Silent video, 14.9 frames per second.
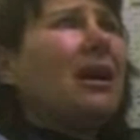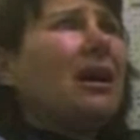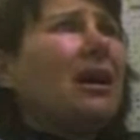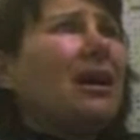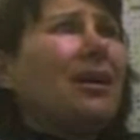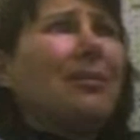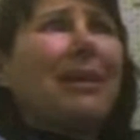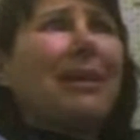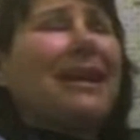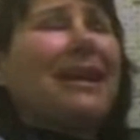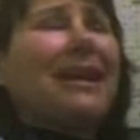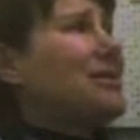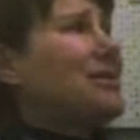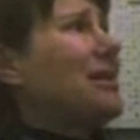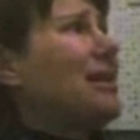I
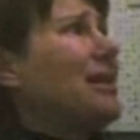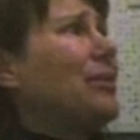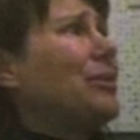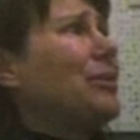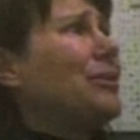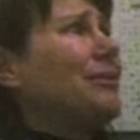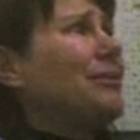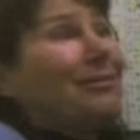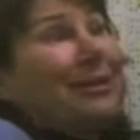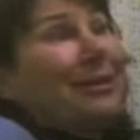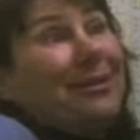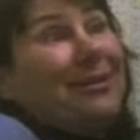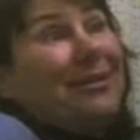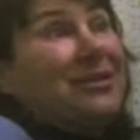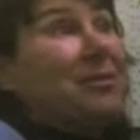can't say that I would. I
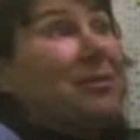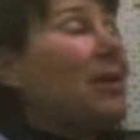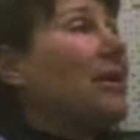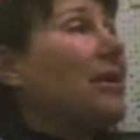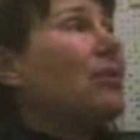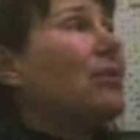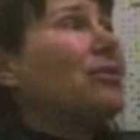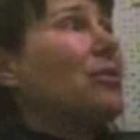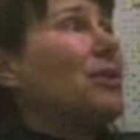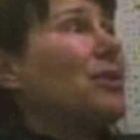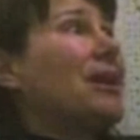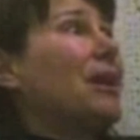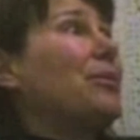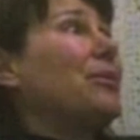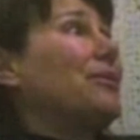mean, if he's married, I don't know that
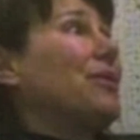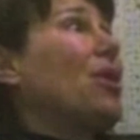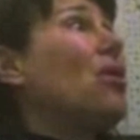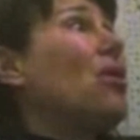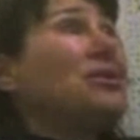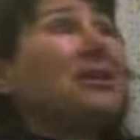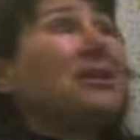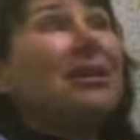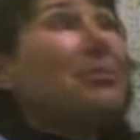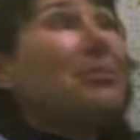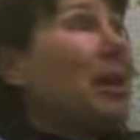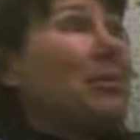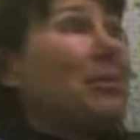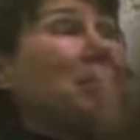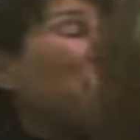I would have called him.
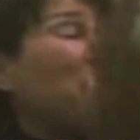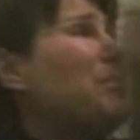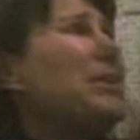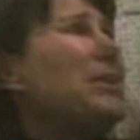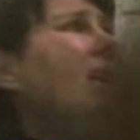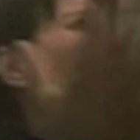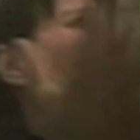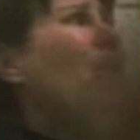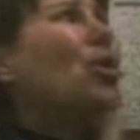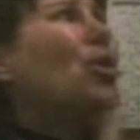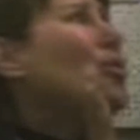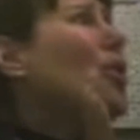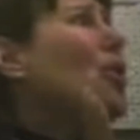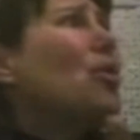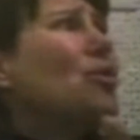I mean, maybe. Who
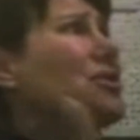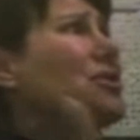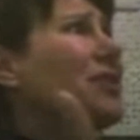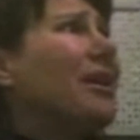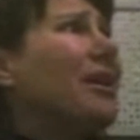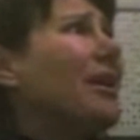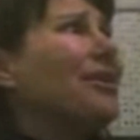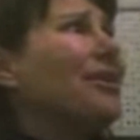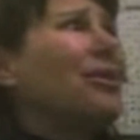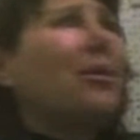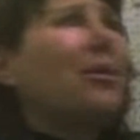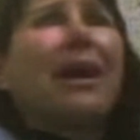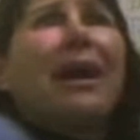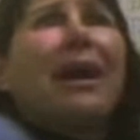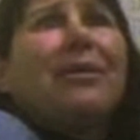knows? I
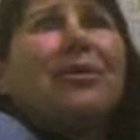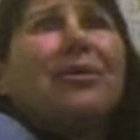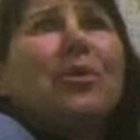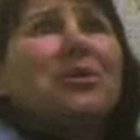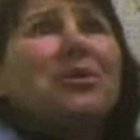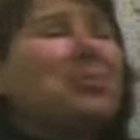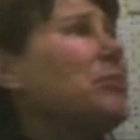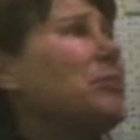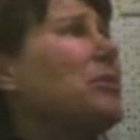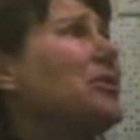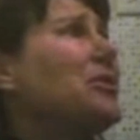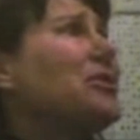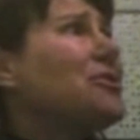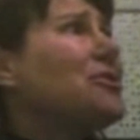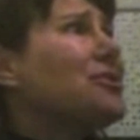don't know. It's been a
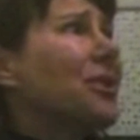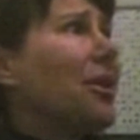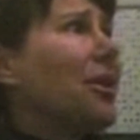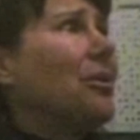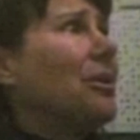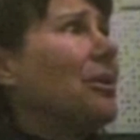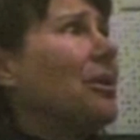million years ago.